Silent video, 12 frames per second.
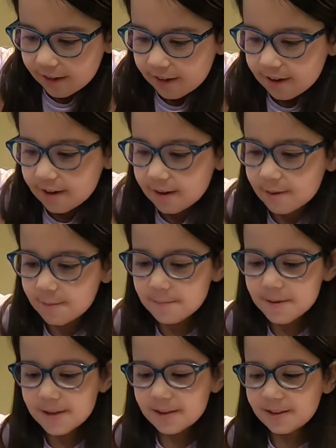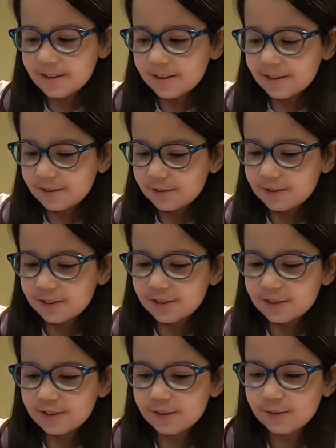Um, so she
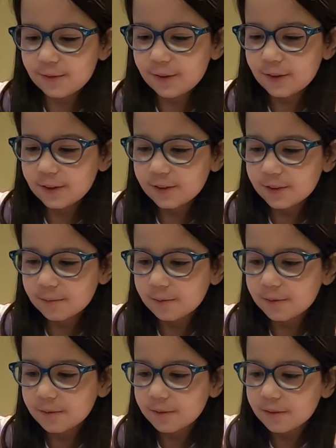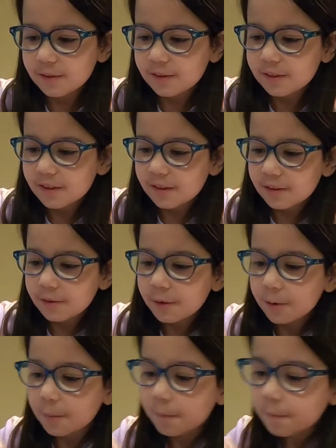can serve her customers. Oh.